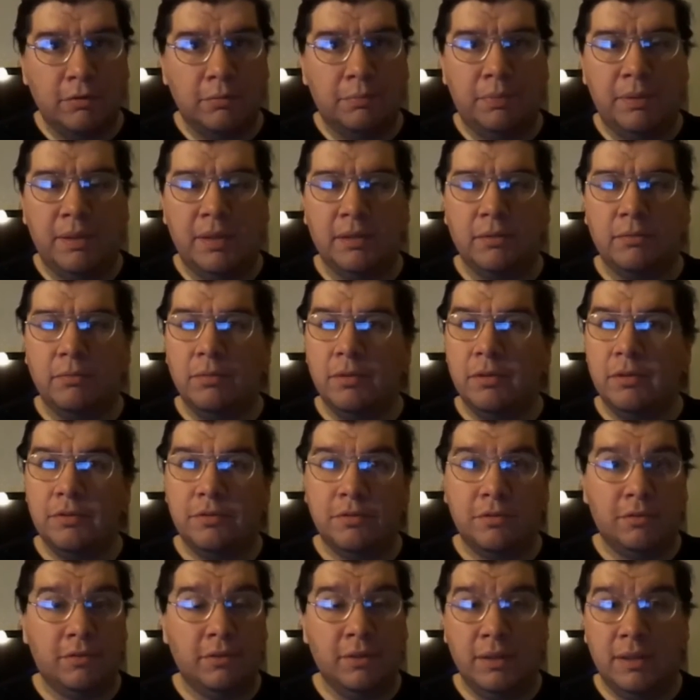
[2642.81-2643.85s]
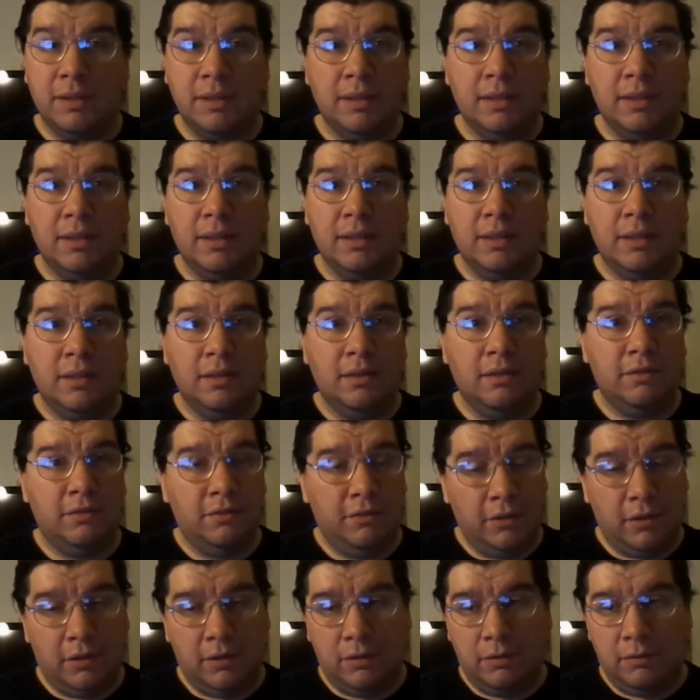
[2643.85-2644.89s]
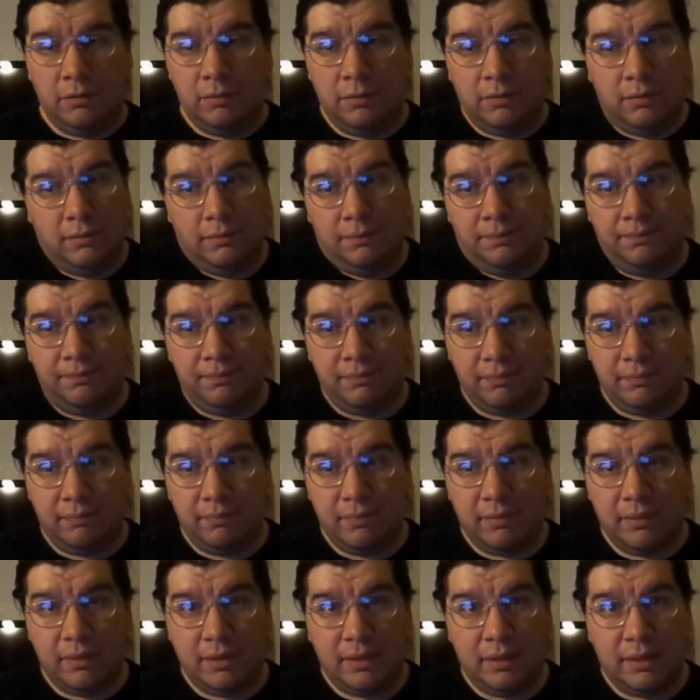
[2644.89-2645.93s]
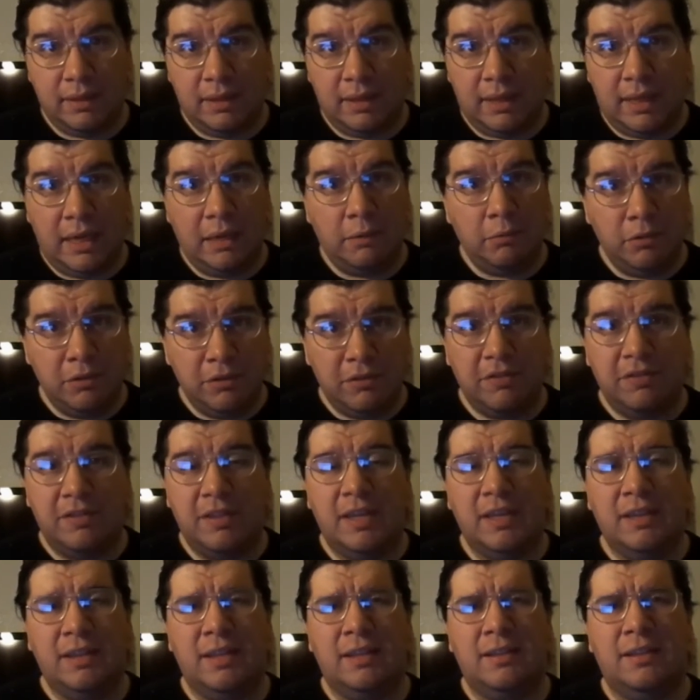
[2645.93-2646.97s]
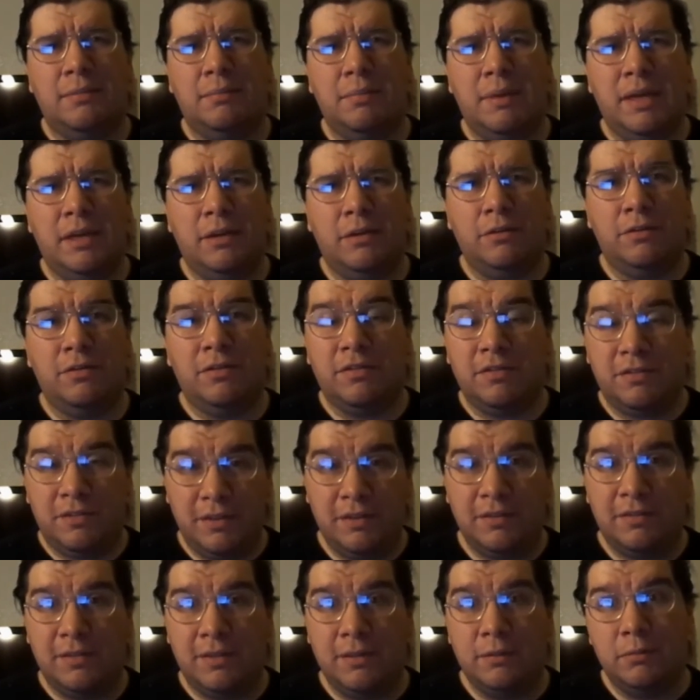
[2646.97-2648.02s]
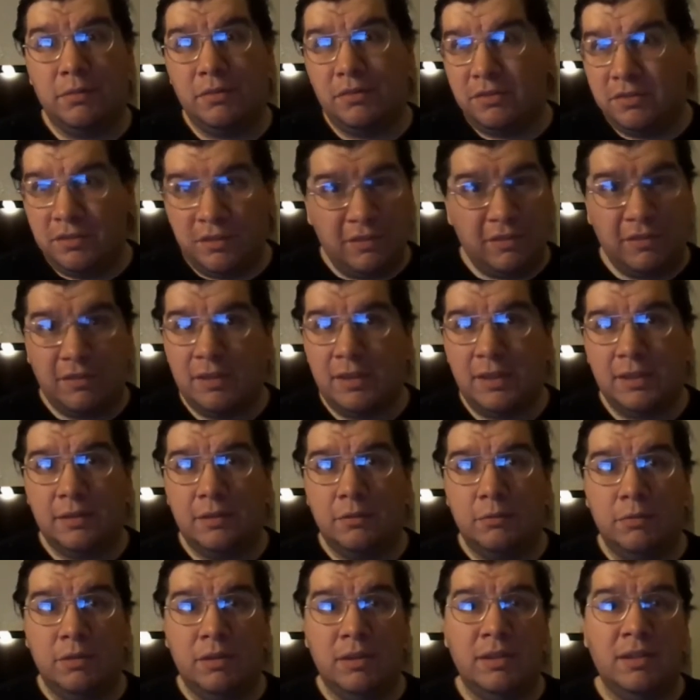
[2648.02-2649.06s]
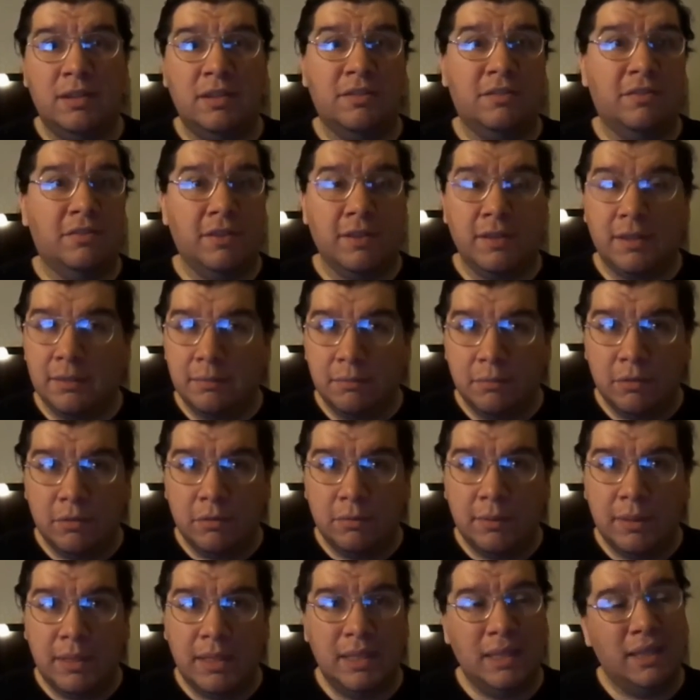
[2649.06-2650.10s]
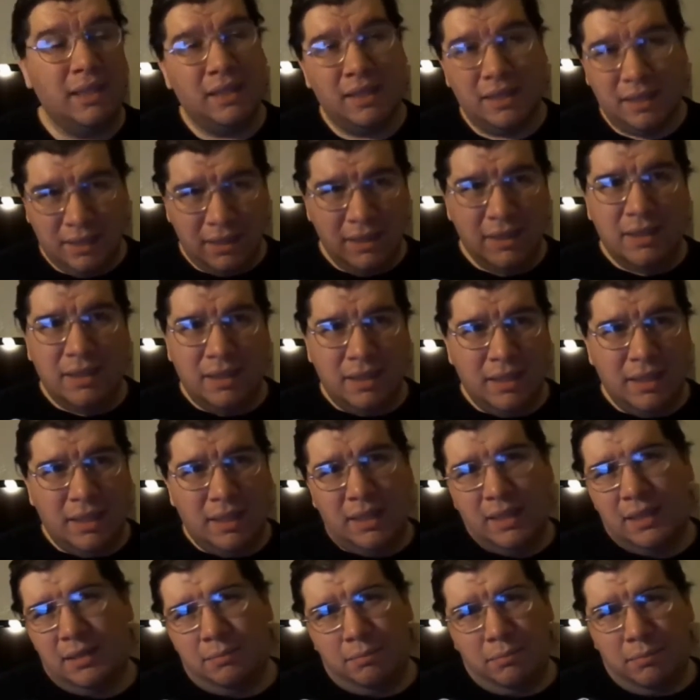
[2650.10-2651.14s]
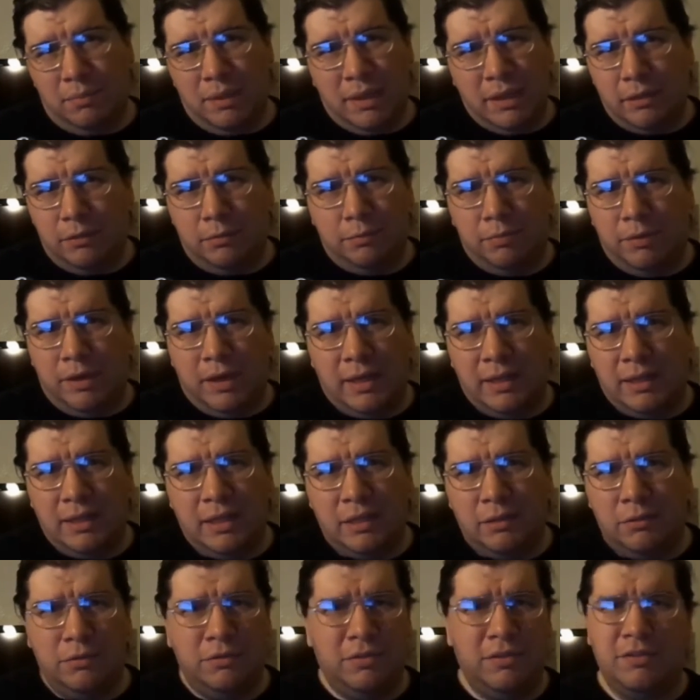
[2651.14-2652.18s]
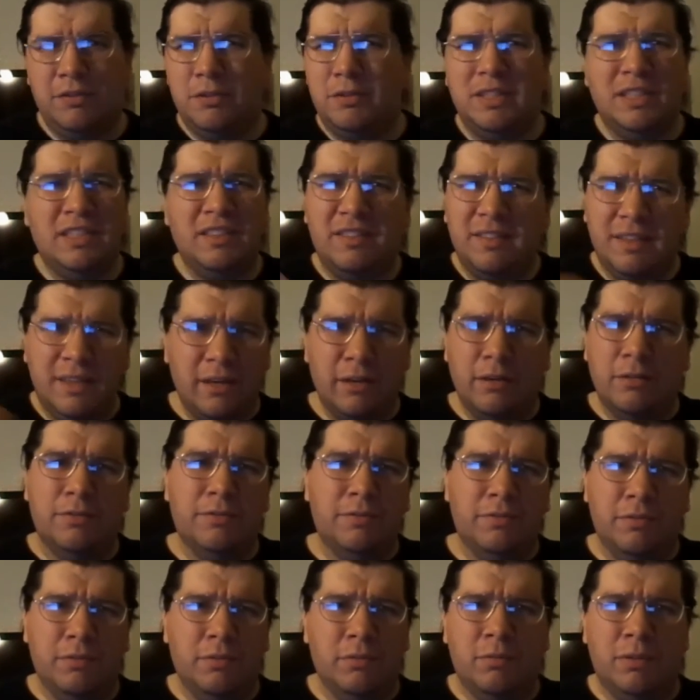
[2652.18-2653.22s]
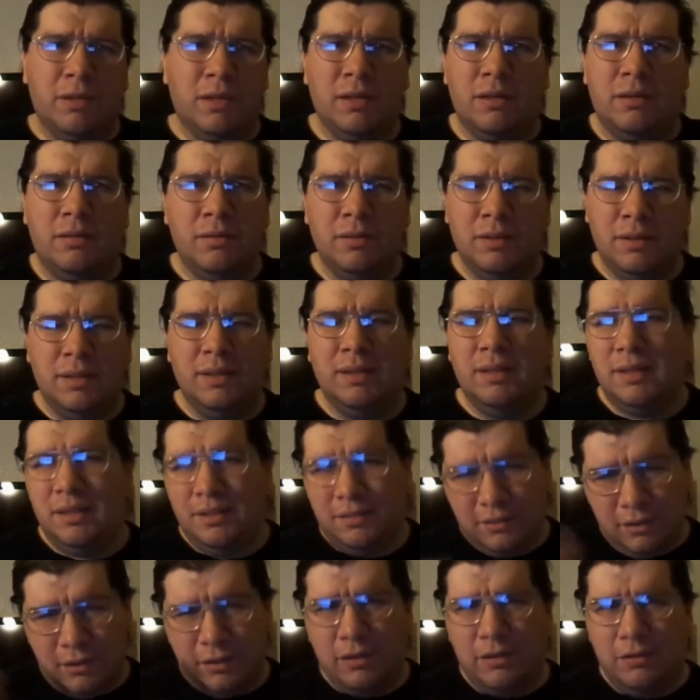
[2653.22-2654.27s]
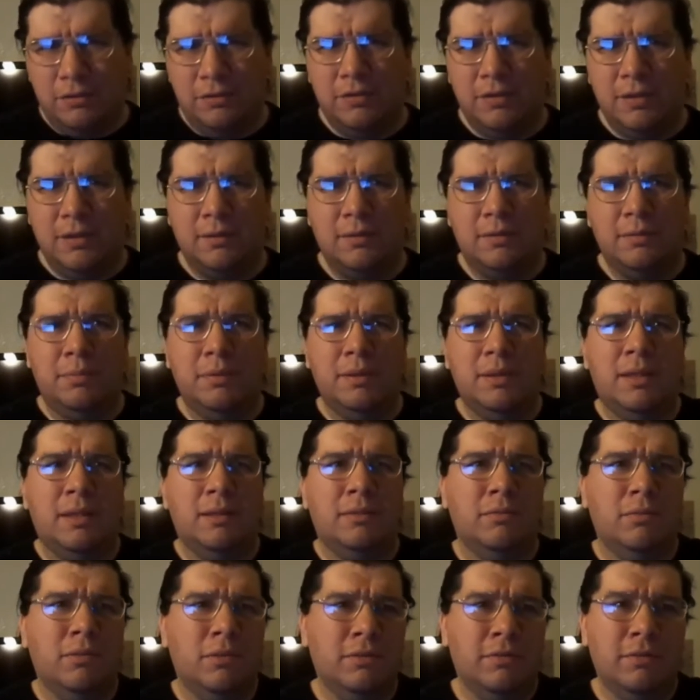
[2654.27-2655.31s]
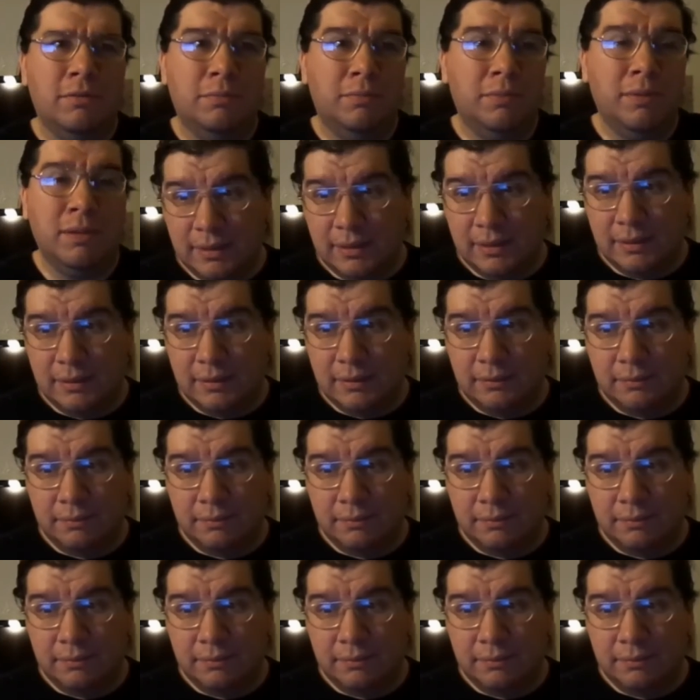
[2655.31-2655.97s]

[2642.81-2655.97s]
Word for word: Walter Peck was. So, I would say that the mayor's assistant was just like the one in the second movie, and Mayor Bradley was just only there for a while. It's close enough to be like Walter Peck.